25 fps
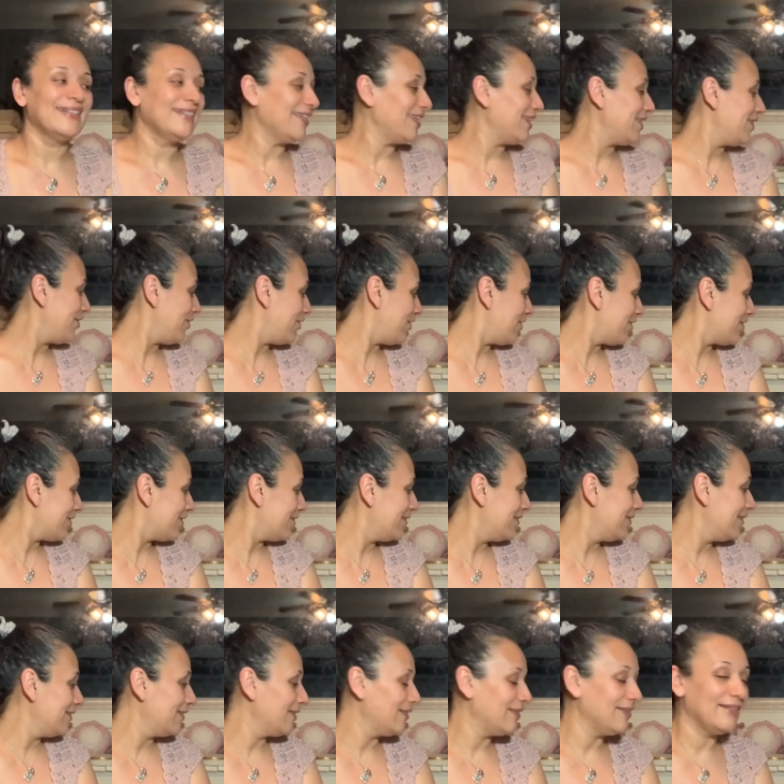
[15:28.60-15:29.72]
yarn.
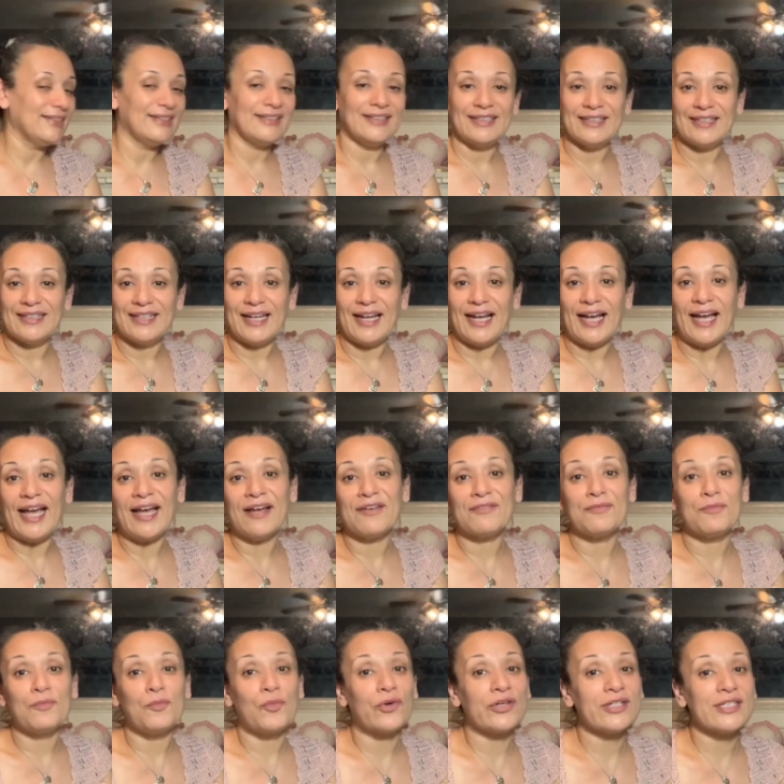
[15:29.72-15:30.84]
I have
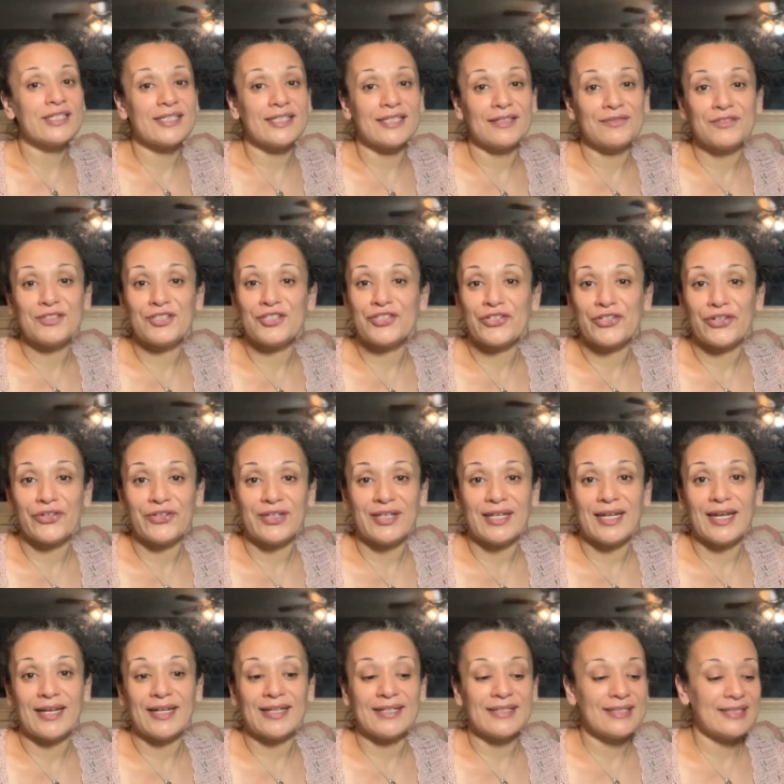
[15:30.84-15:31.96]
more stuff to show you
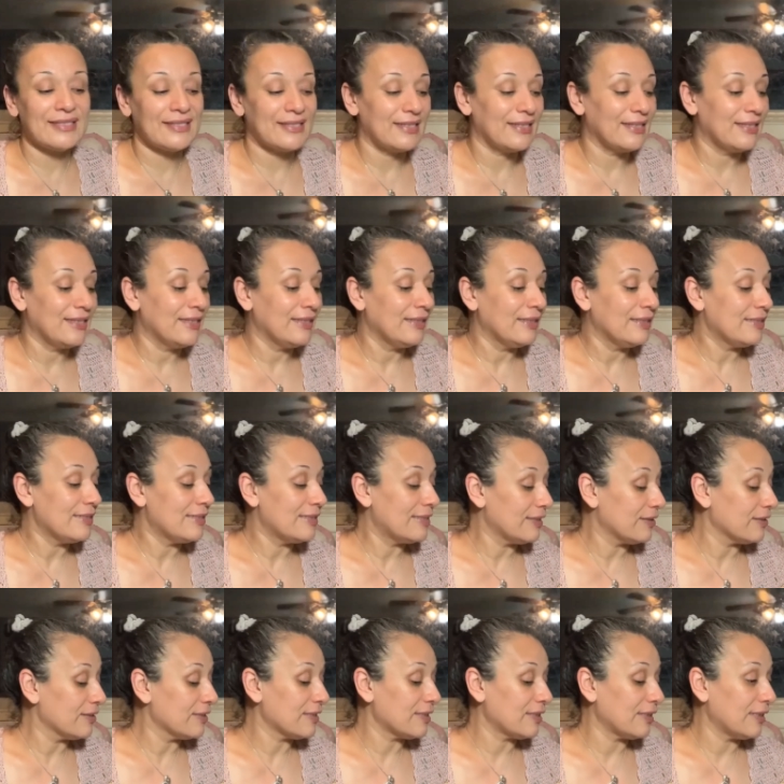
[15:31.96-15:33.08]
guys.
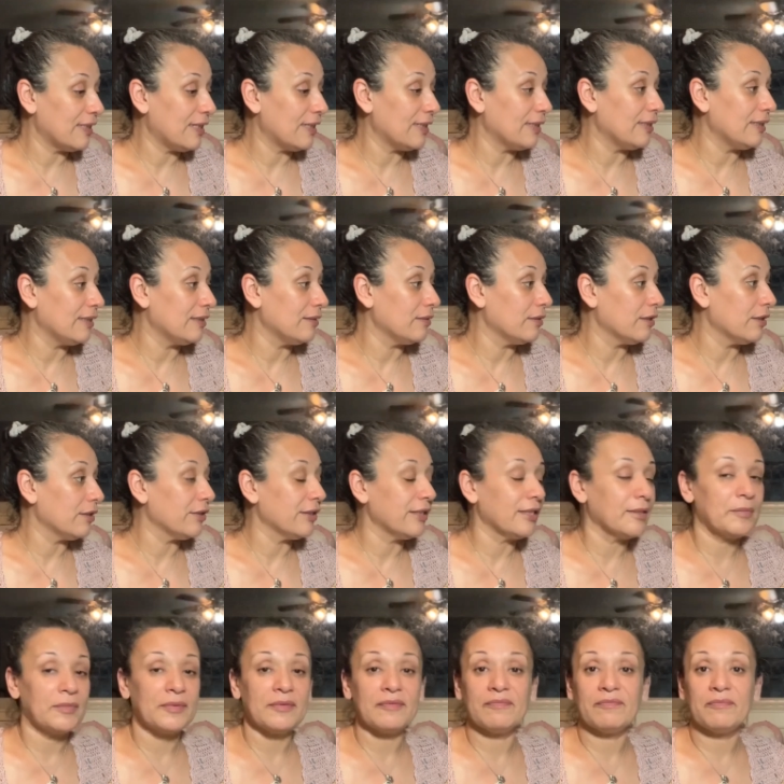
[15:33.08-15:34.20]
Seriously, I need to hurry up
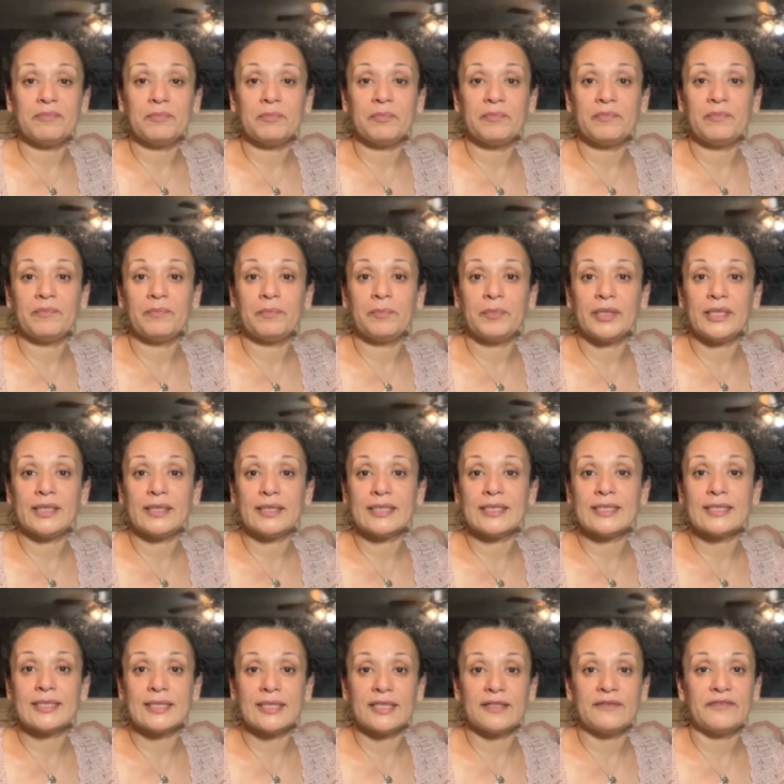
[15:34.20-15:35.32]
and put this
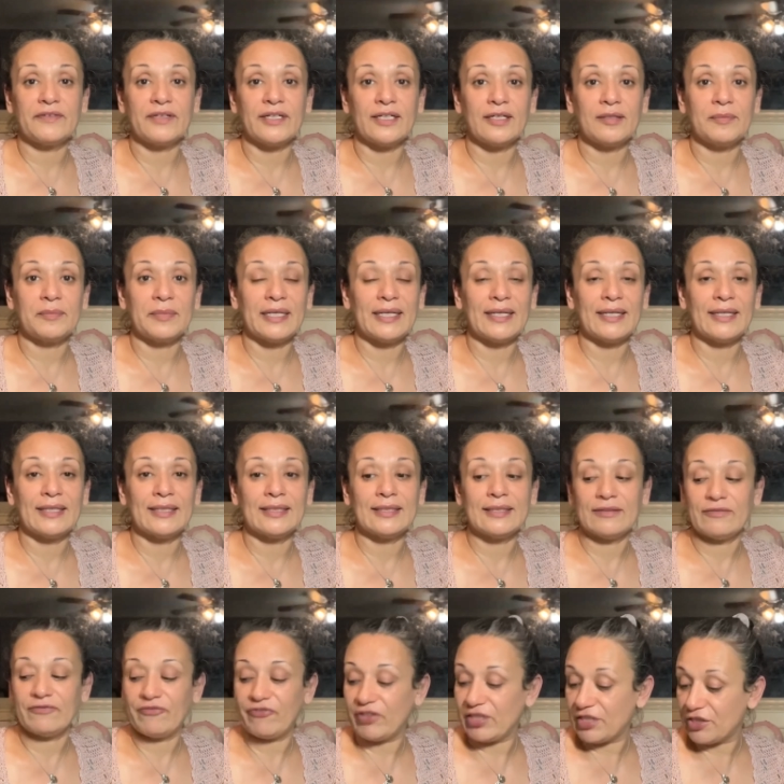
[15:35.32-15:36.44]
stuff up and
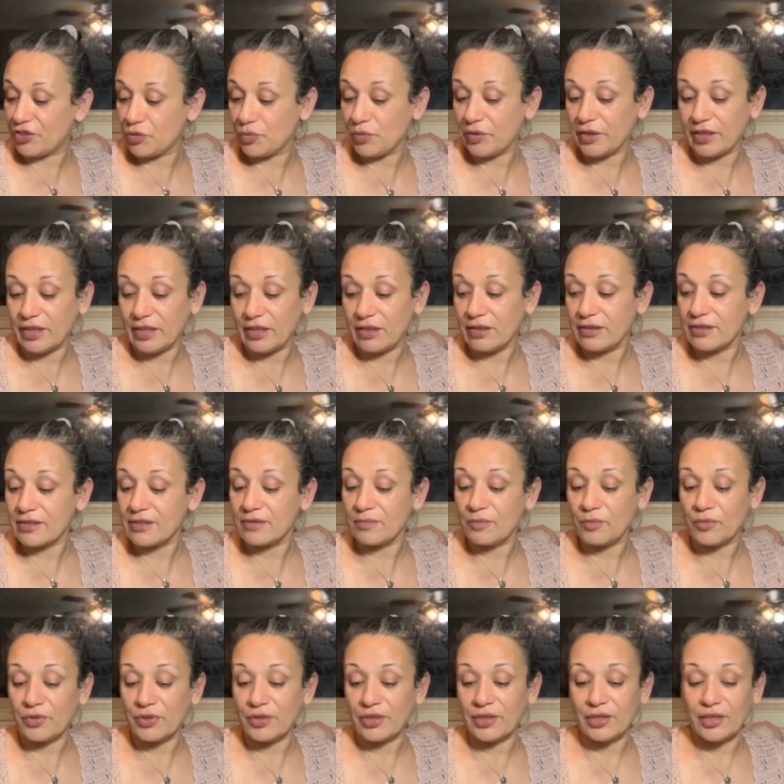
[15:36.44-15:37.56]
finish working on some
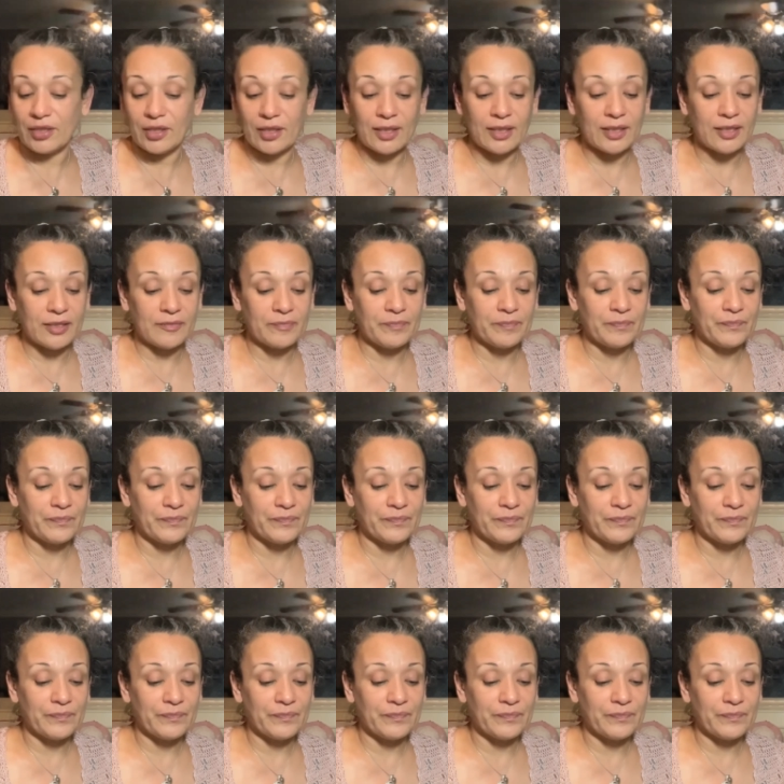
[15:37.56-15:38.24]
more um,